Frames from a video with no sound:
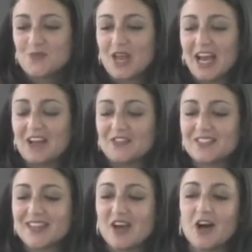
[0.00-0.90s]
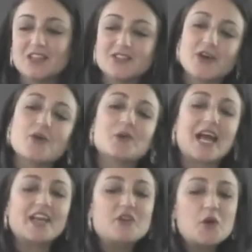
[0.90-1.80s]
I have to say also, what
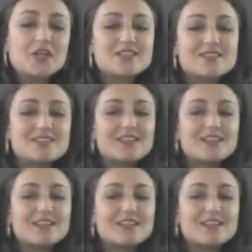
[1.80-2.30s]
I noticed,